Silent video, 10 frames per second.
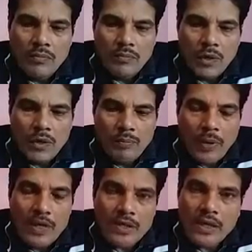
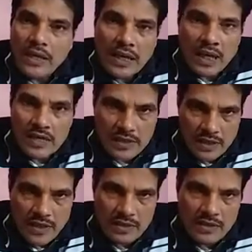passing class
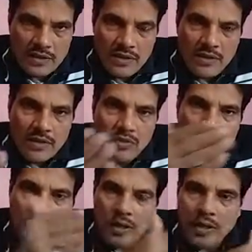10th, you
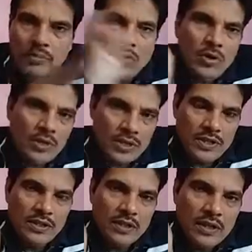may have noticed
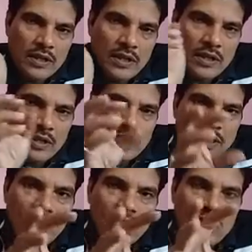
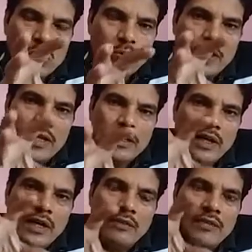that students
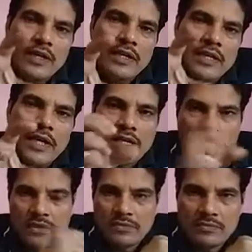are very tensed.